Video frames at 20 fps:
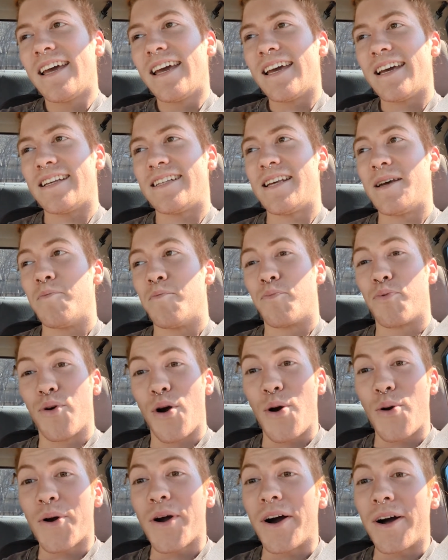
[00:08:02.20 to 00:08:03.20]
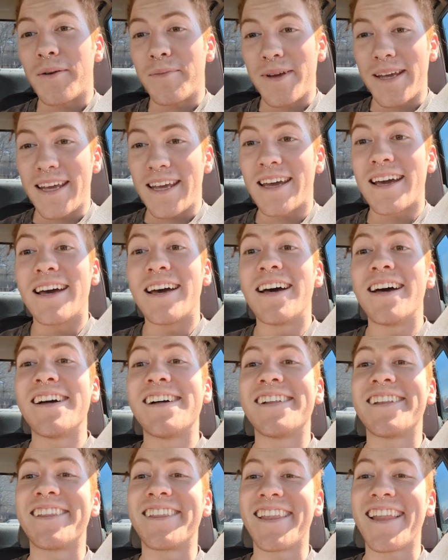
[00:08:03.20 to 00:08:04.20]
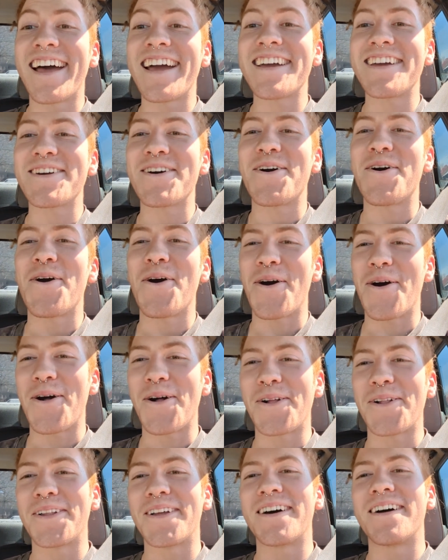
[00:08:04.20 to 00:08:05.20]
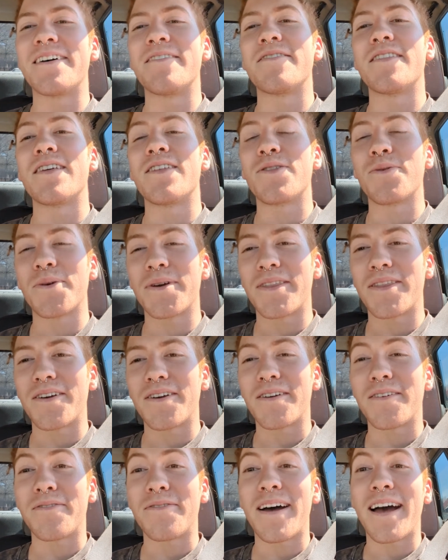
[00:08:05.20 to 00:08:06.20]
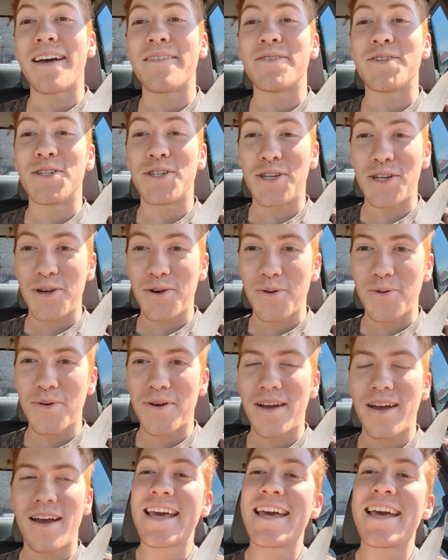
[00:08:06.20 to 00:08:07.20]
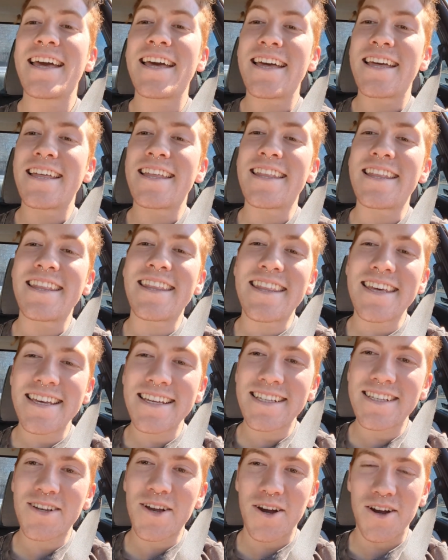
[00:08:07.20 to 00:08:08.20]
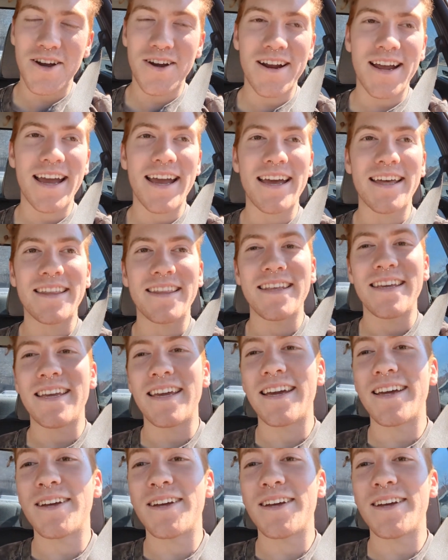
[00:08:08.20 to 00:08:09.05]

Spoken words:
is it broke on me, like all of the 335s do. This car had the